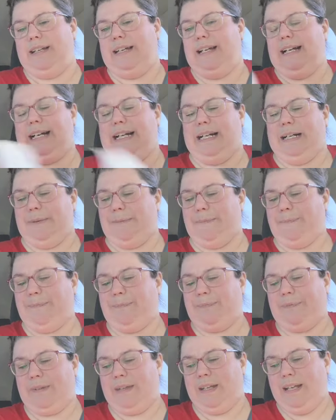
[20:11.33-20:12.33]
Um,
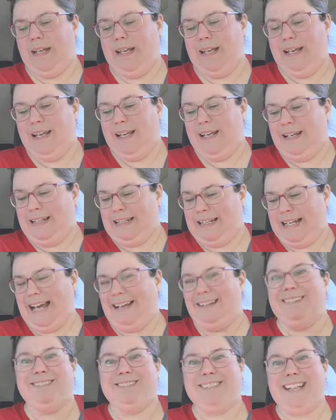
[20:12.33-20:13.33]
yeah,
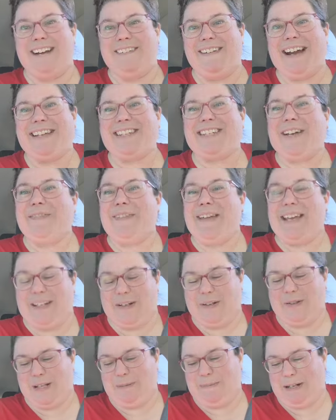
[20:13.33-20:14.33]
all right, so thank
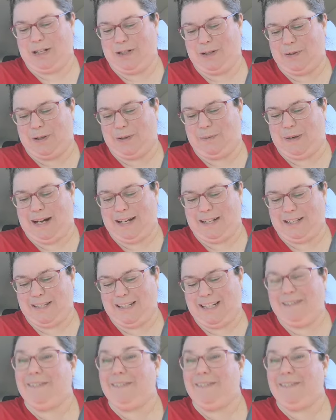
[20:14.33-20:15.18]
you so much for watching.